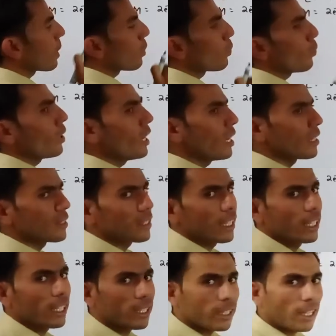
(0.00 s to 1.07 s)
valence
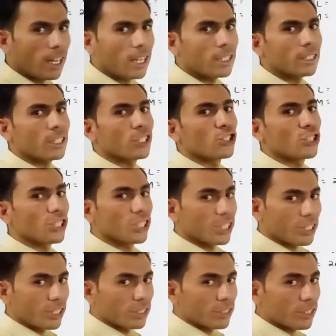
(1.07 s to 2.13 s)
electron
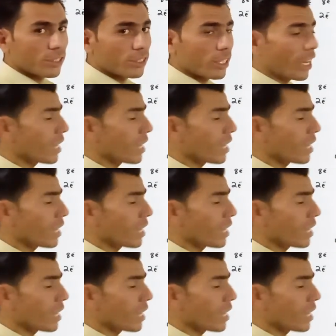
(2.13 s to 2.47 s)
decreases.